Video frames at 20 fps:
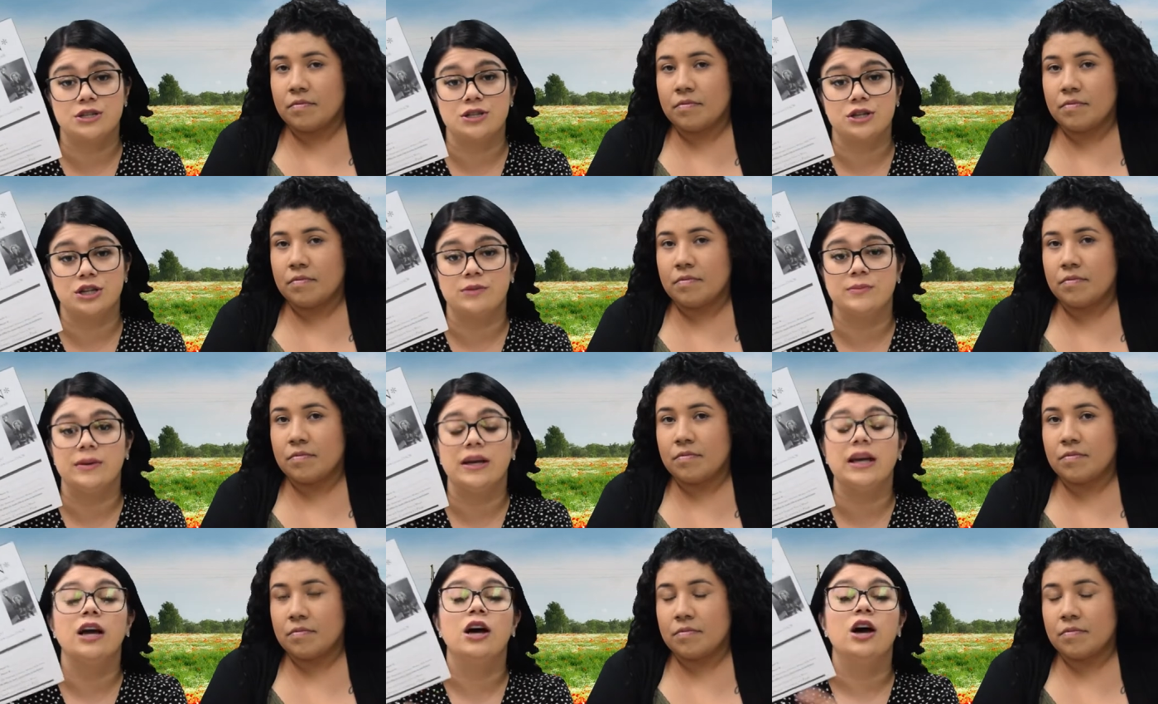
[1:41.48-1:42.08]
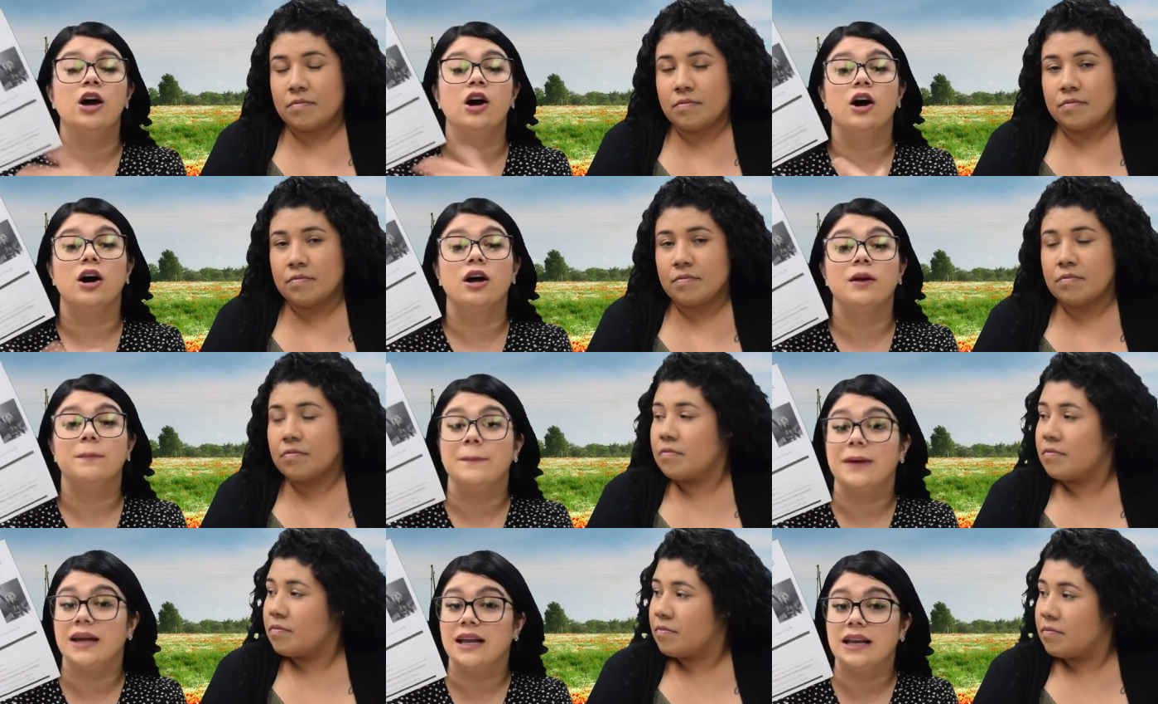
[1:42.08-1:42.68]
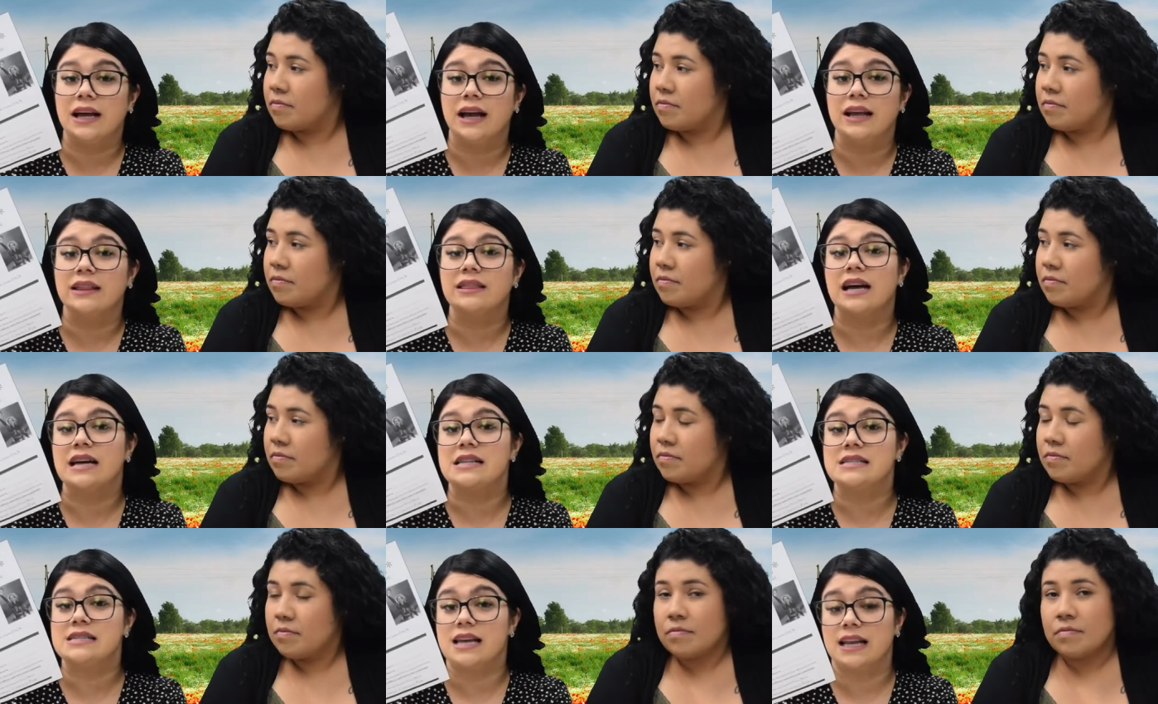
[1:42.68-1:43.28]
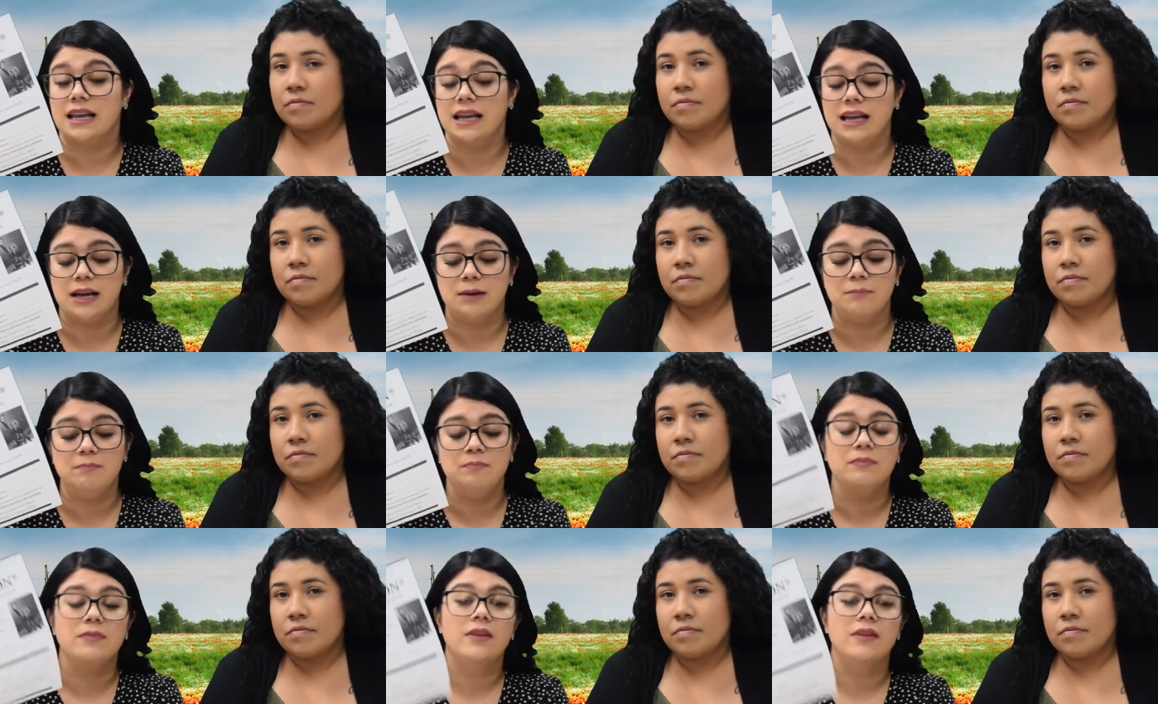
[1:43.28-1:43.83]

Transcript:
Speaker 1: tournament on May 9th at 10 a.m.